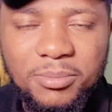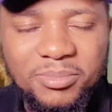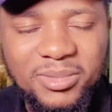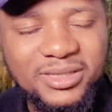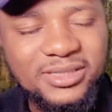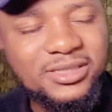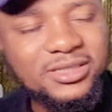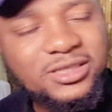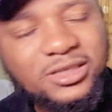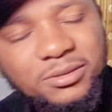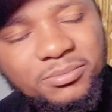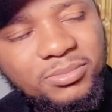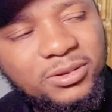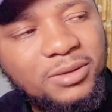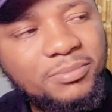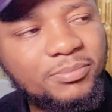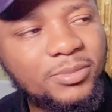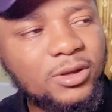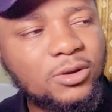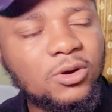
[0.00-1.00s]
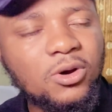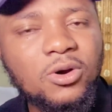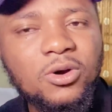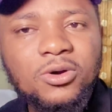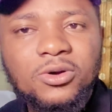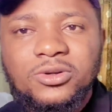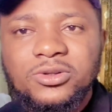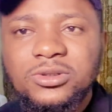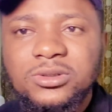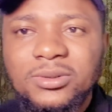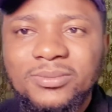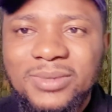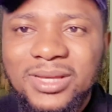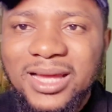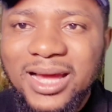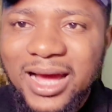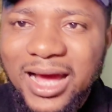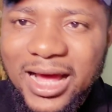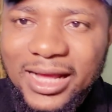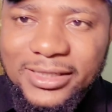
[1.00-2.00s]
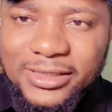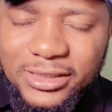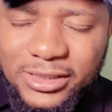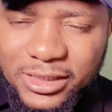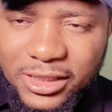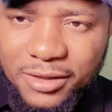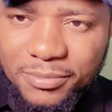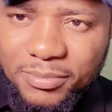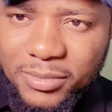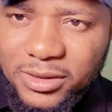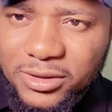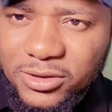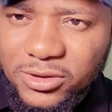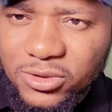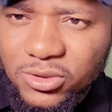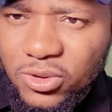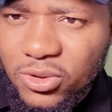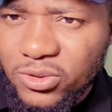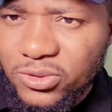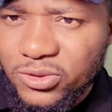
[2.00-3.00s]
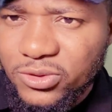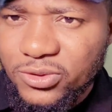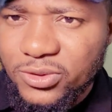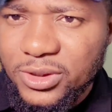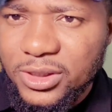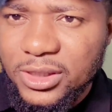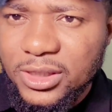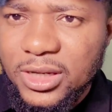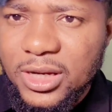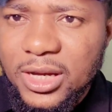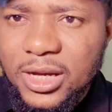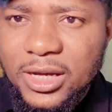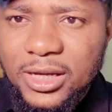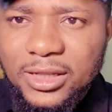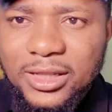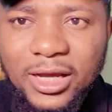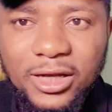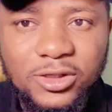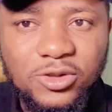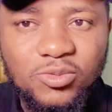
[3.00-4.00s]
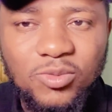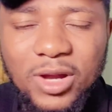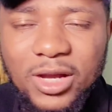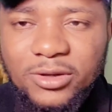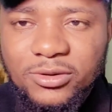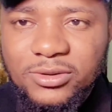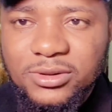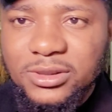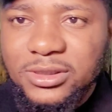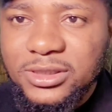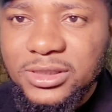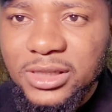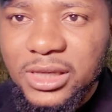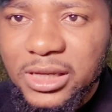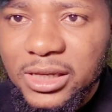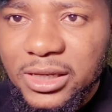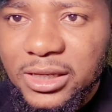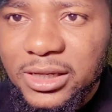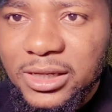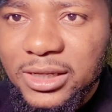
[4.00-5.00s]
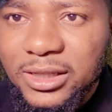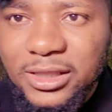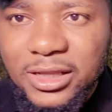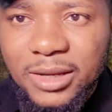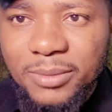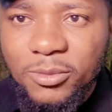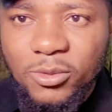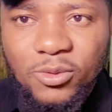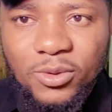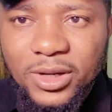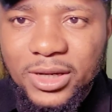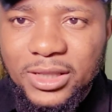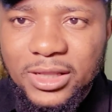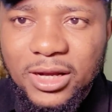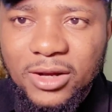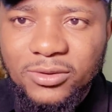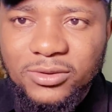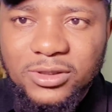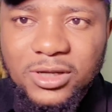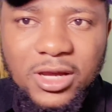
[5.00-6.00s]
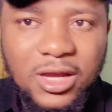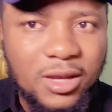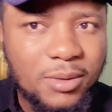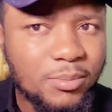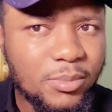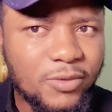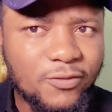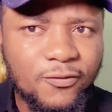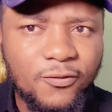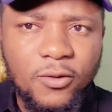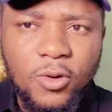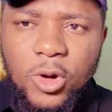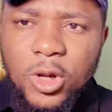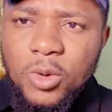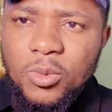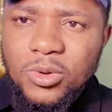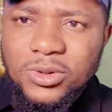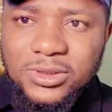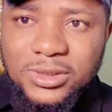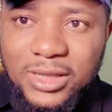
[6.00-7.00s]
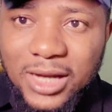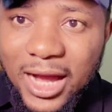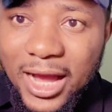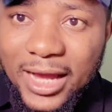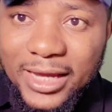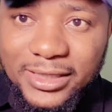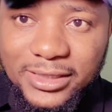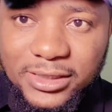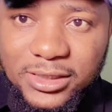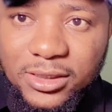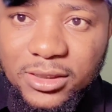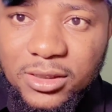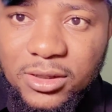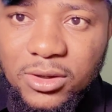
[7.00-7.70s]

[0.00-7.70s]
but simply because of the hardship in this country, that is why you see them going out. Before, it was guys